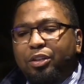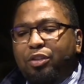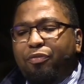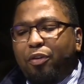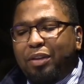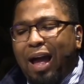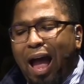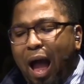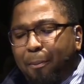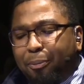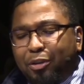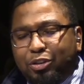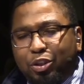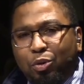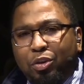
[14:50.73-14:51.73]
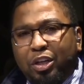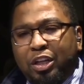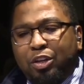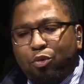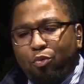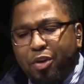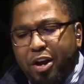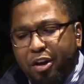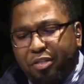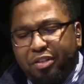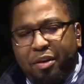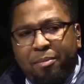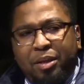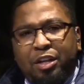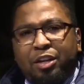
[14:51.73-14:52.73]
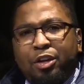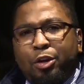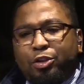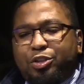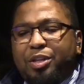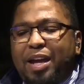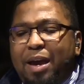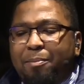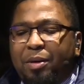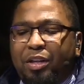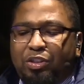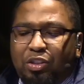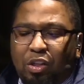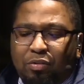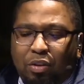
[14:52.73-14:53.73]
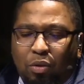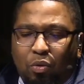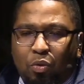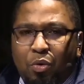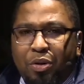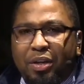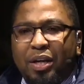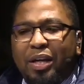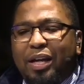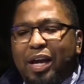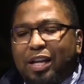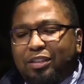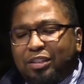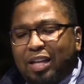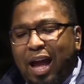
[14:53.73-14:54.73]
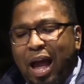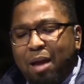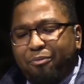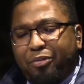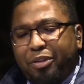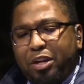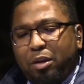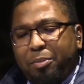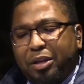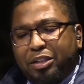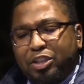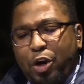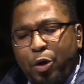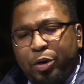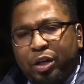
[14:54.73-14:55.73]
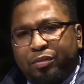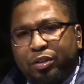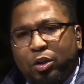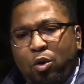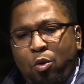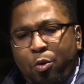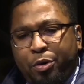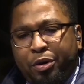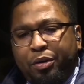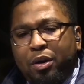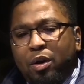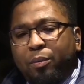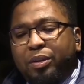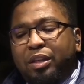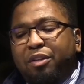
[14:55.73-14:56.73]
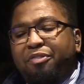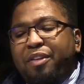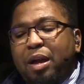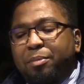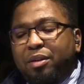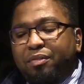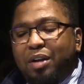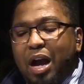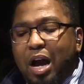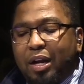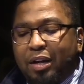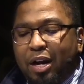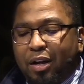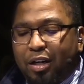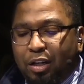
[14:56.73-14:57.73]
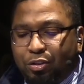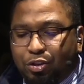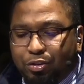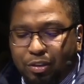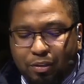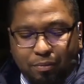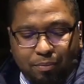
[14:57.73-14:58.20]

for the opportunity to rear them in the nurture and admonition of the Lord. It's time for there to be a turning of the corner within the family of God in our country.